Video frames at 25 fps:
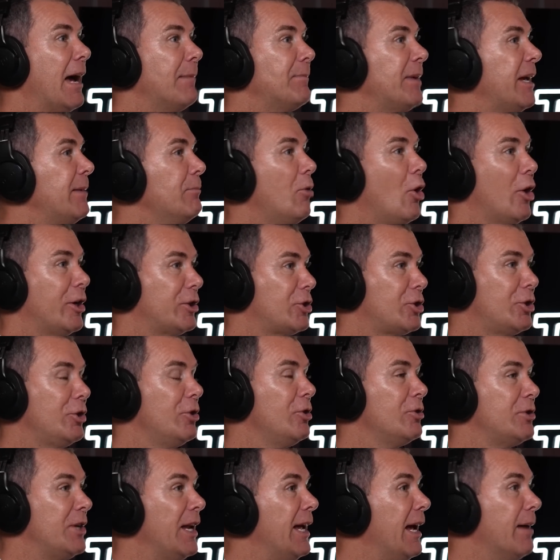he might
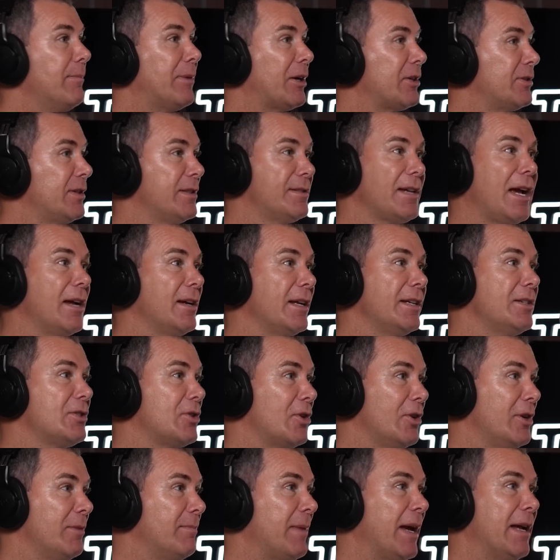choose now, because there's only a
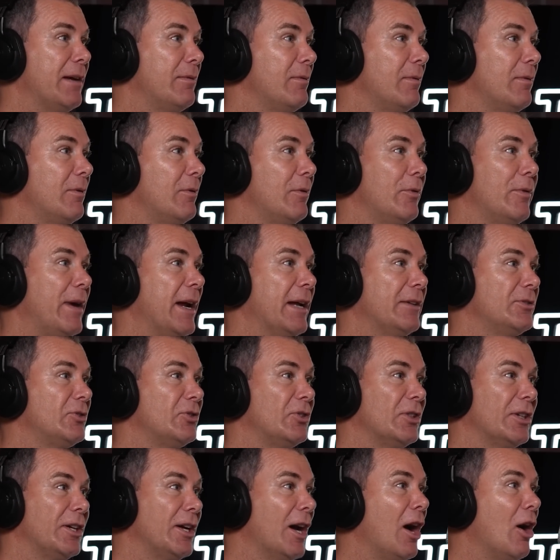certain amount of rounds
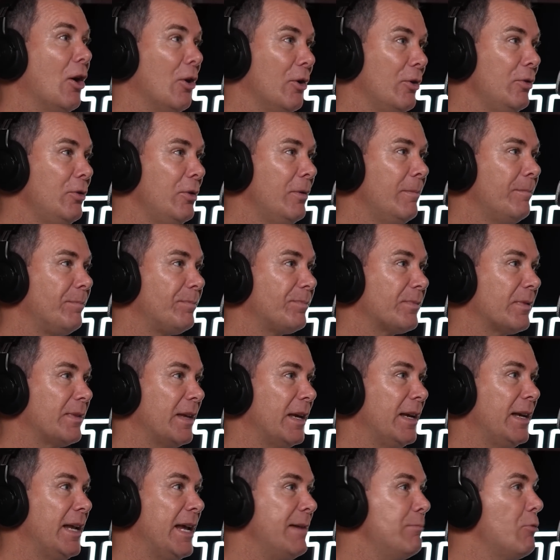to go,
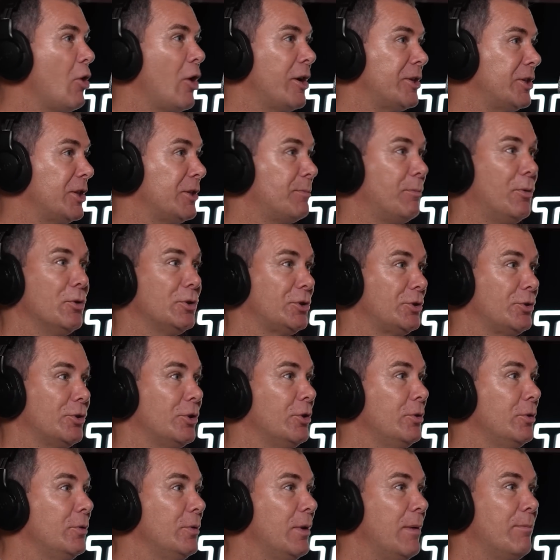that he might just push
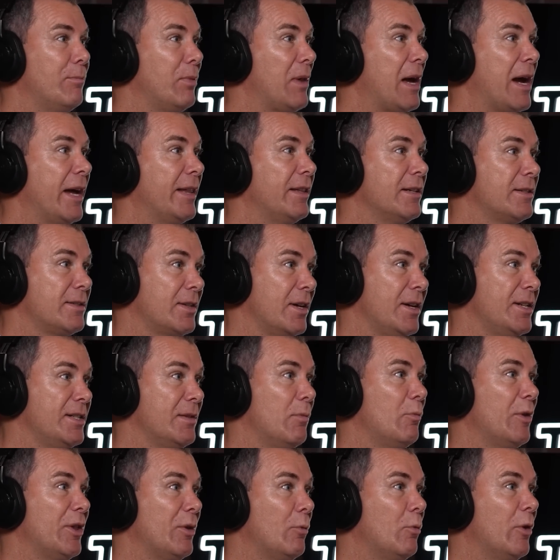through and play the
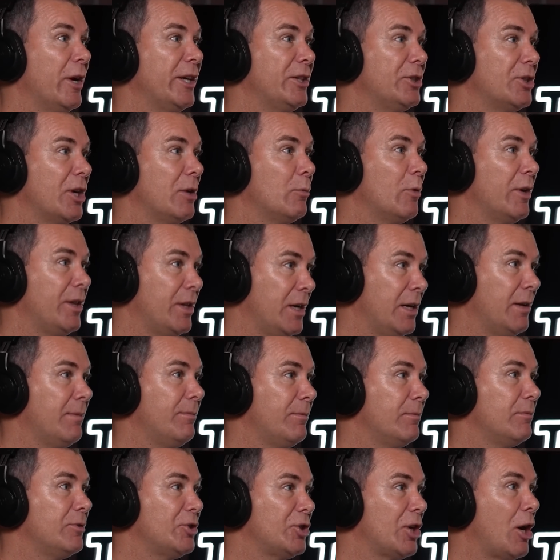season with a
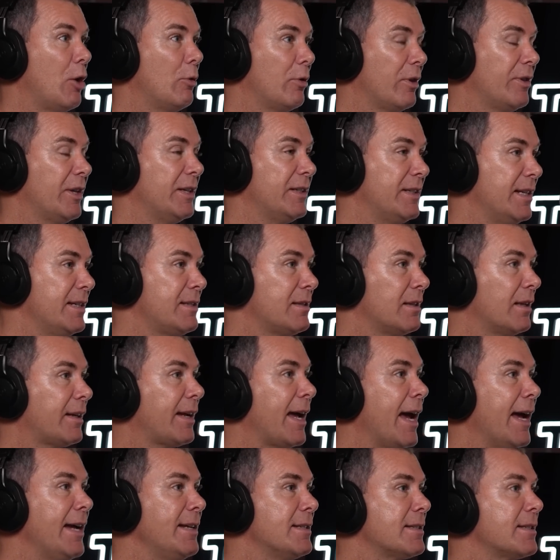shoulder that
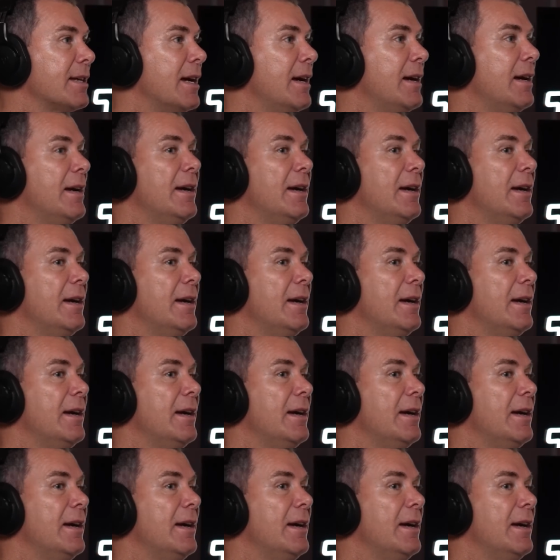dislocates.